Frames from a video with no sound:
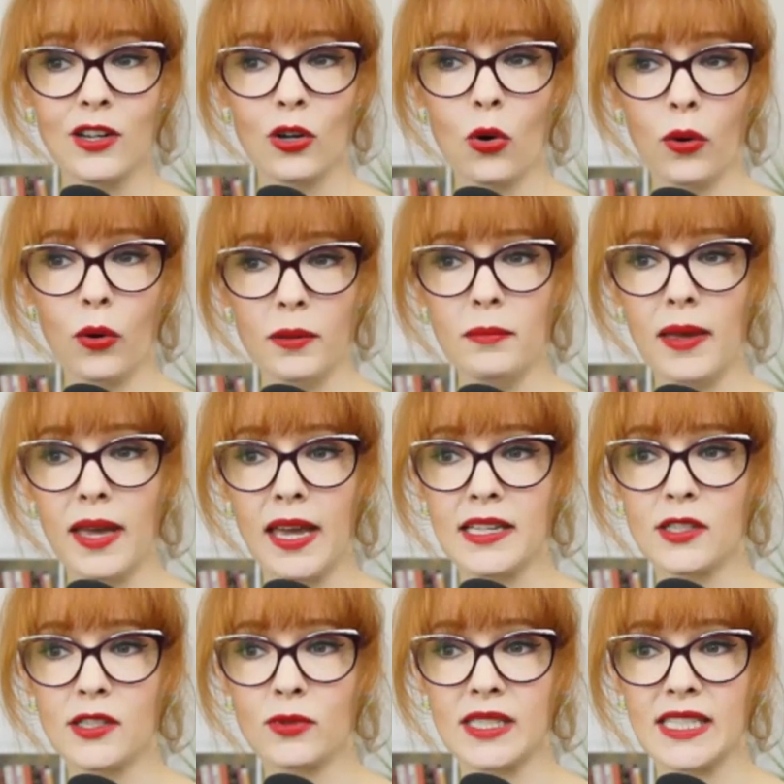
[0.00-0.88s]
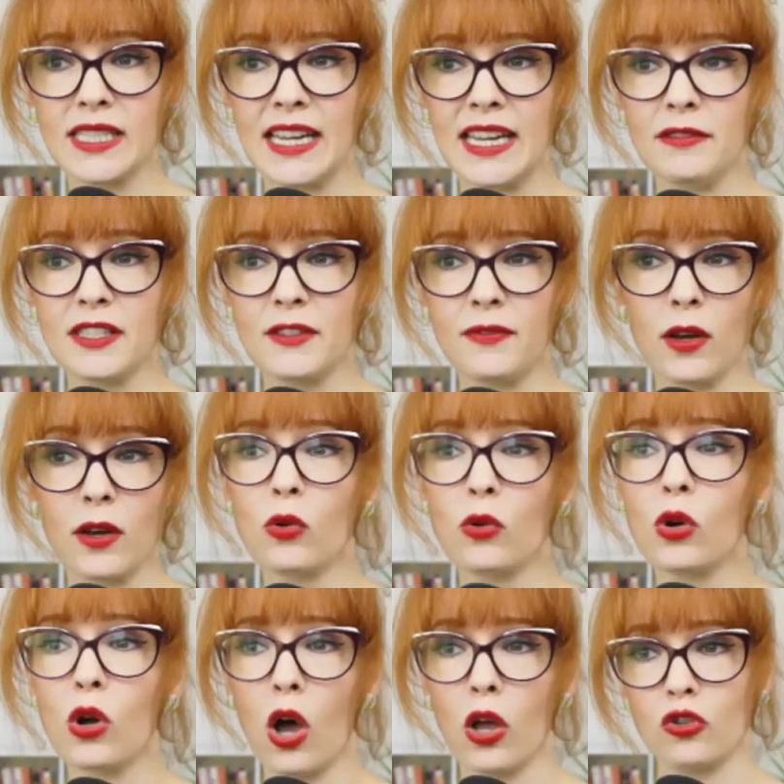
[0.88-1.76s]
Coinbase receives
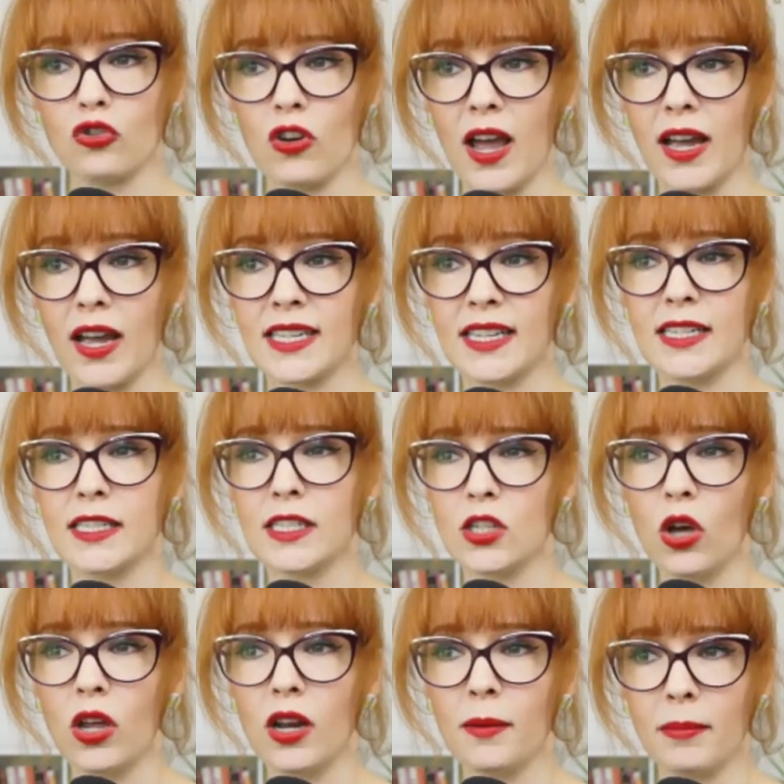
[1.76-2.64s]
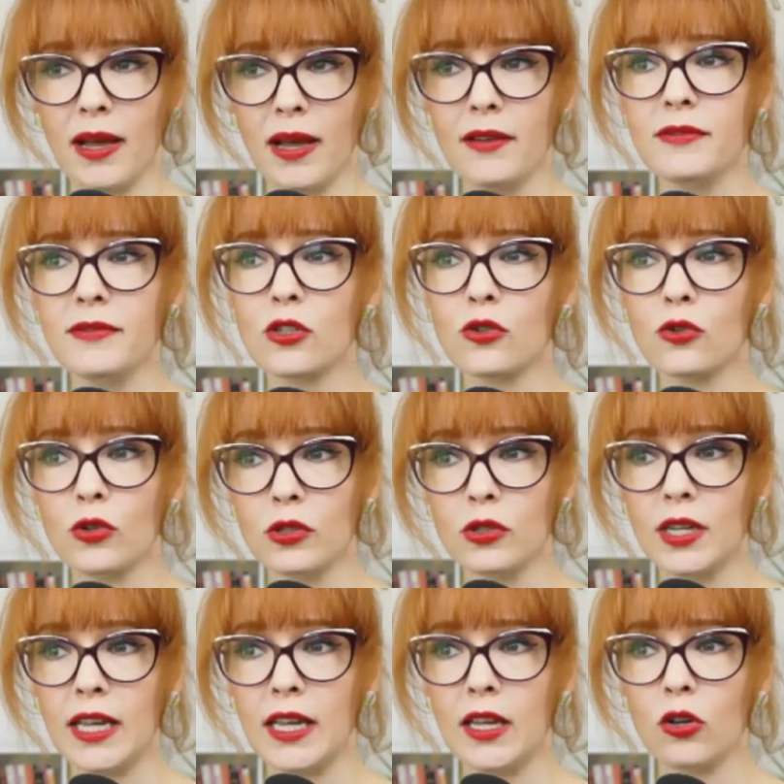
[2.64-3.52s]
federal contracts and is not above
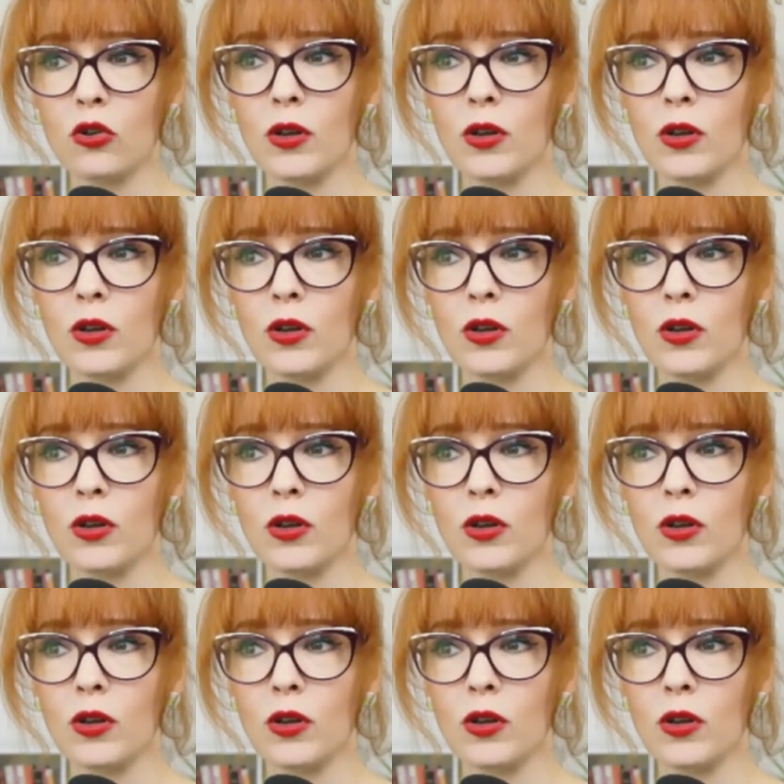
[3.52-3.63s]
scrutiny.